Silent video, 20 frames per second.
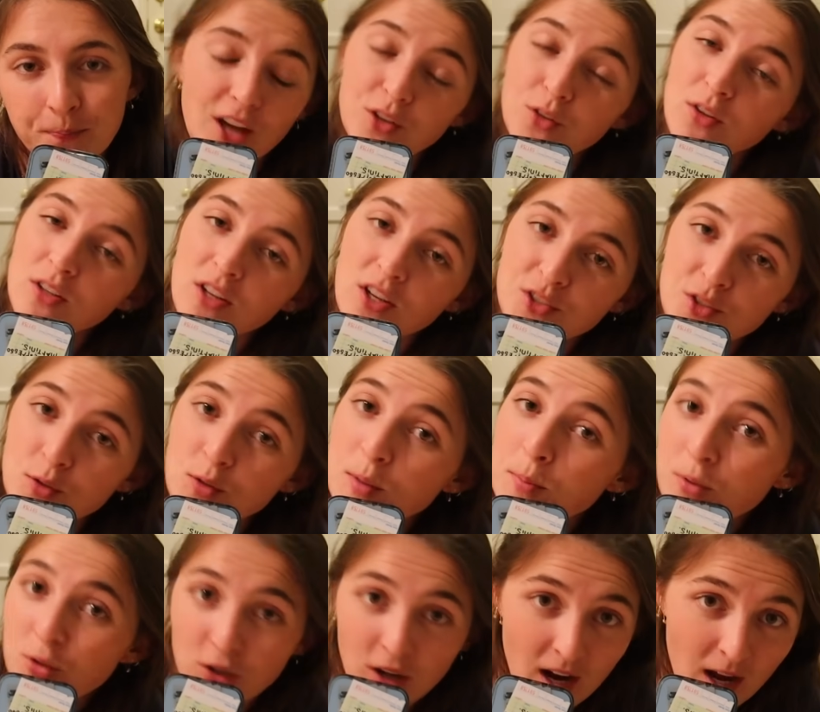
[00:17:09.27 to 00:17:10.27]
And you can also
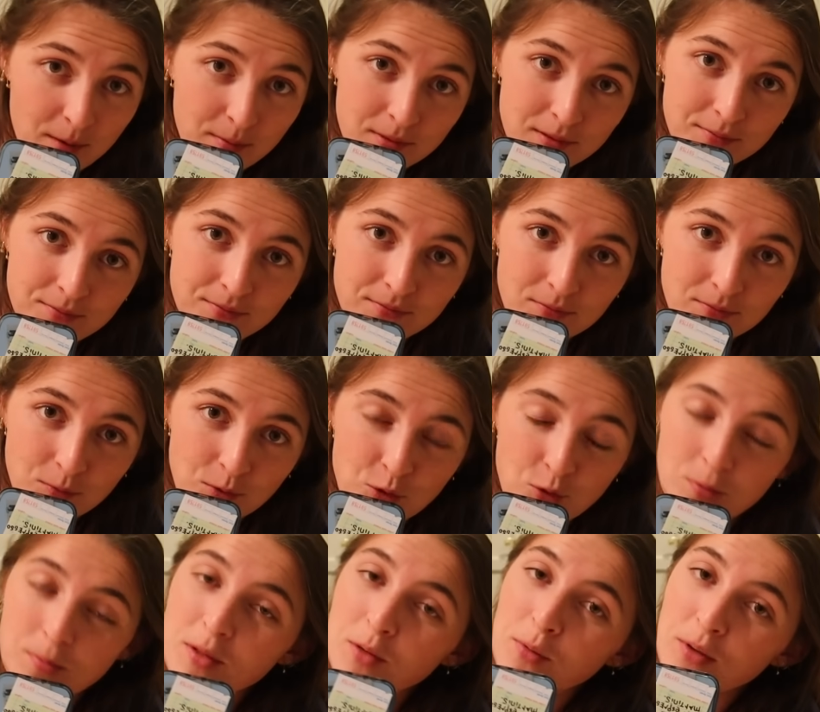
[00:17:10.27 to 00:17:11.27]
subscribe, which
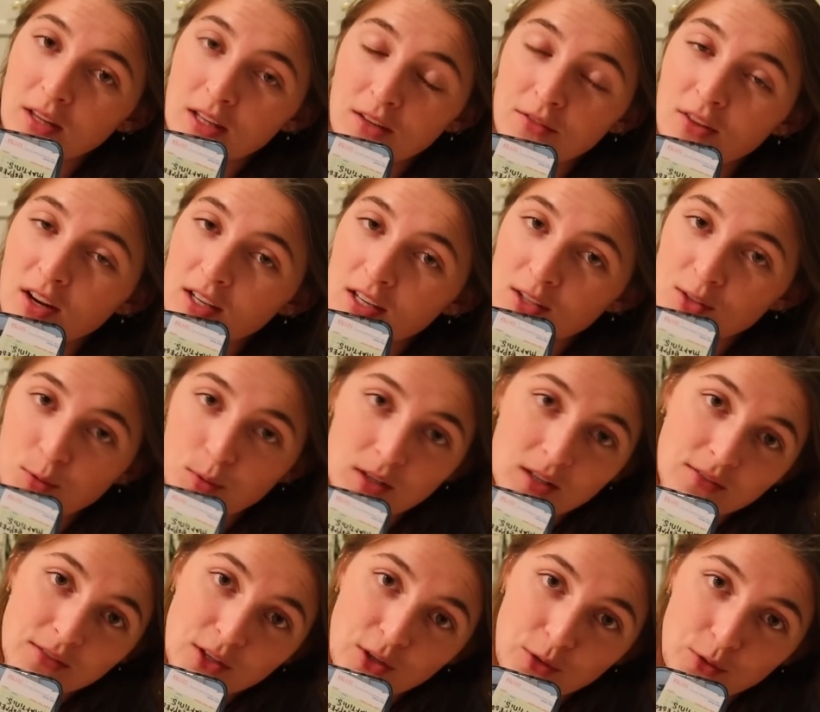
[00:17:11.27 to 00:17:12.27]
would be really fucking
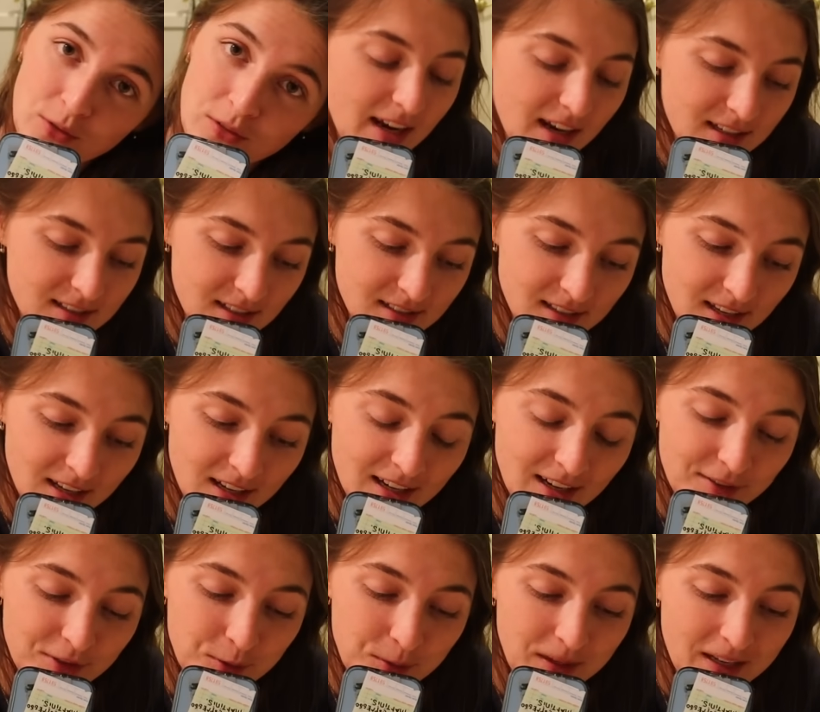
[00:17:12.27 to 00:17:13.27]
sweet of you. And as I said, I
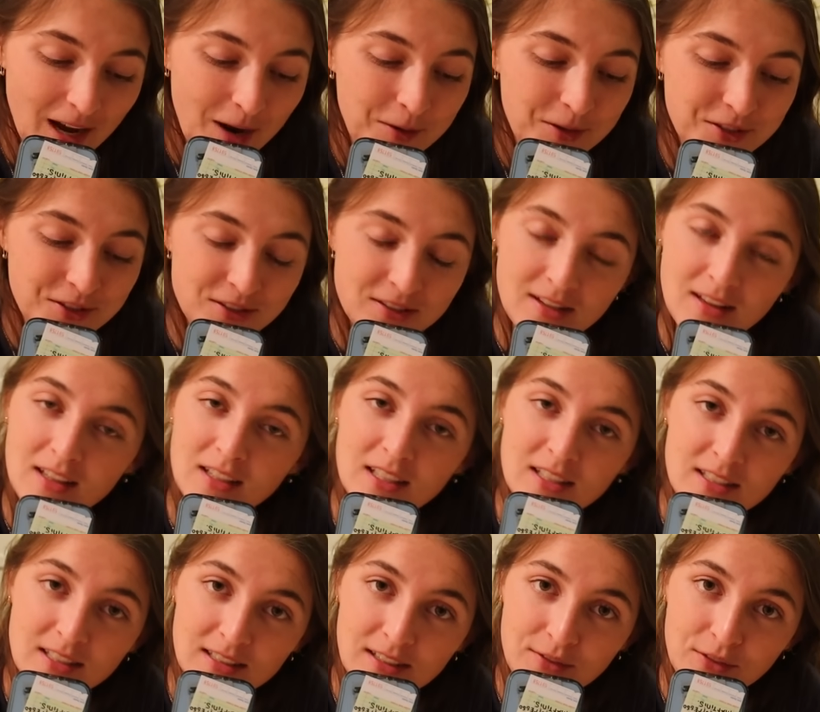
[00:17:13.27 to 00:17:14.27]
have three hours until I
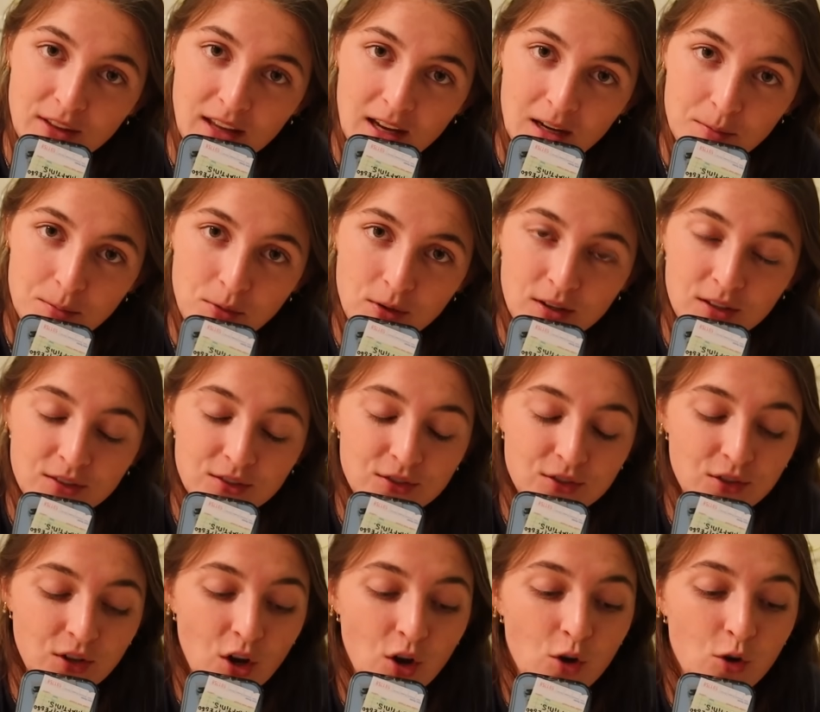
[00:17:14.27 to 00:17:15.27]
need to leave for the airport.
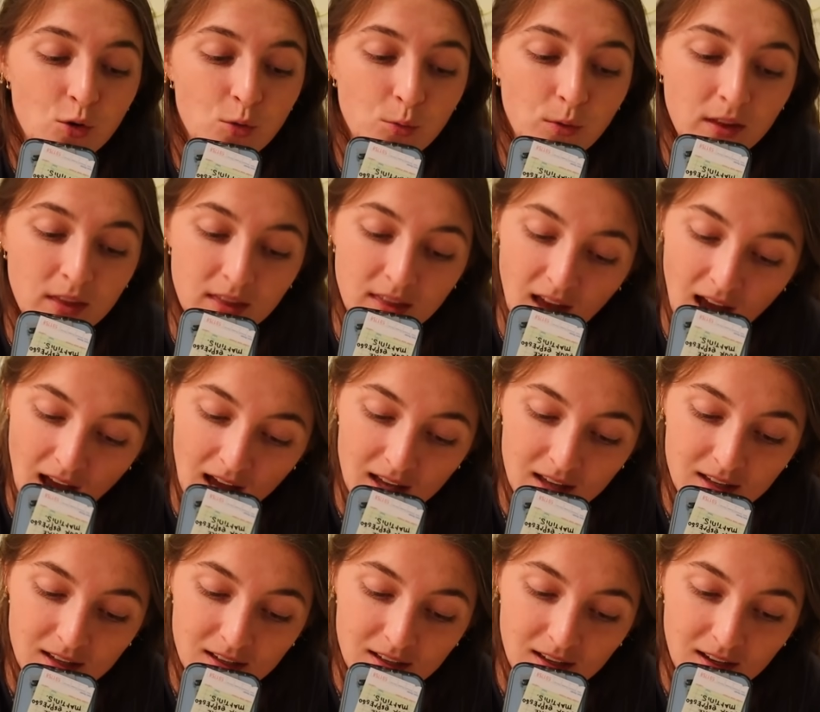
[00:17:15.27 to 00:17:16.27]
So with
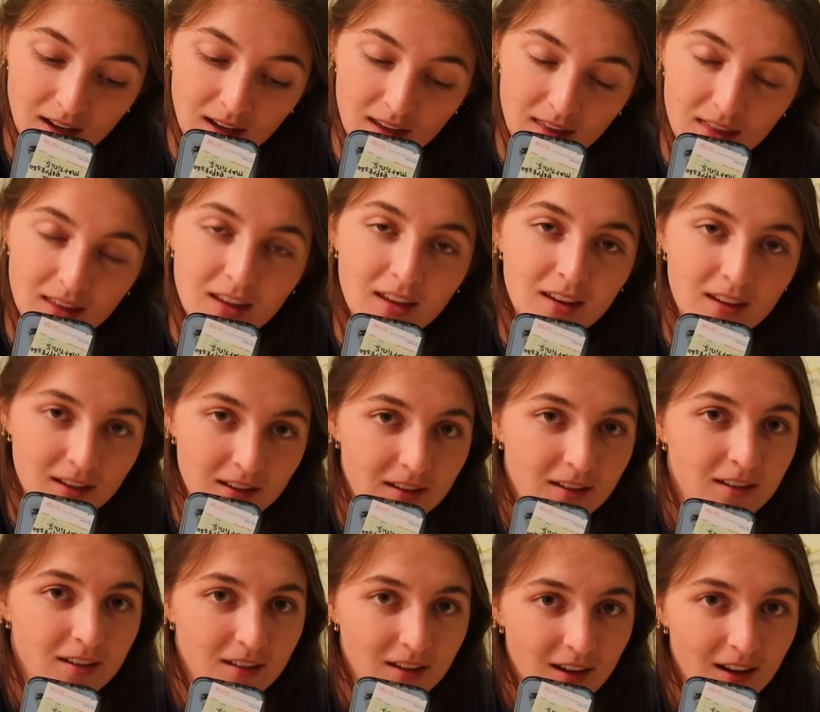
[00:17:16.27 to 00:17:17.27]
that, I
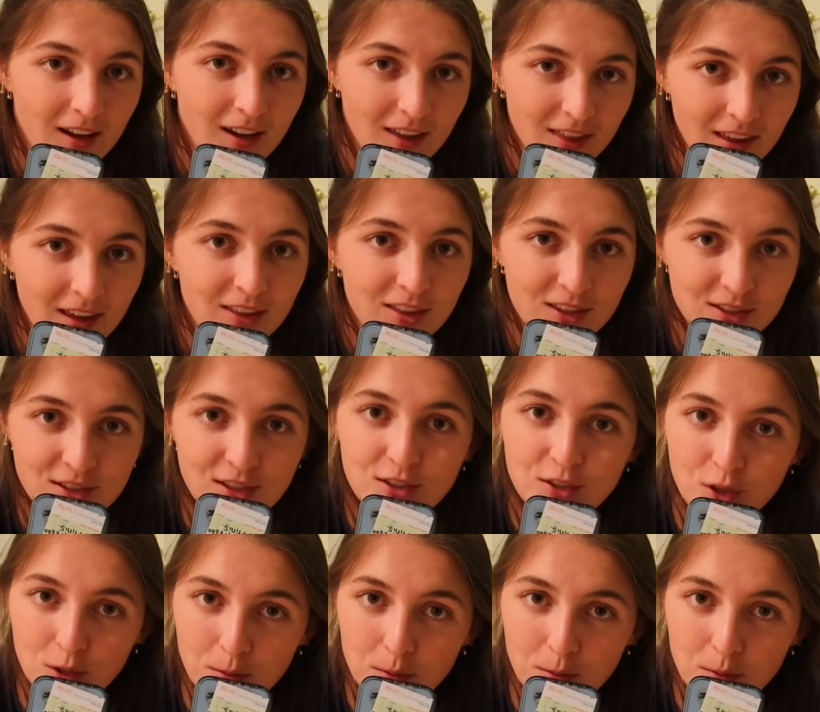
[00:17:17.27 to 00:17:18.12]
think, I think this is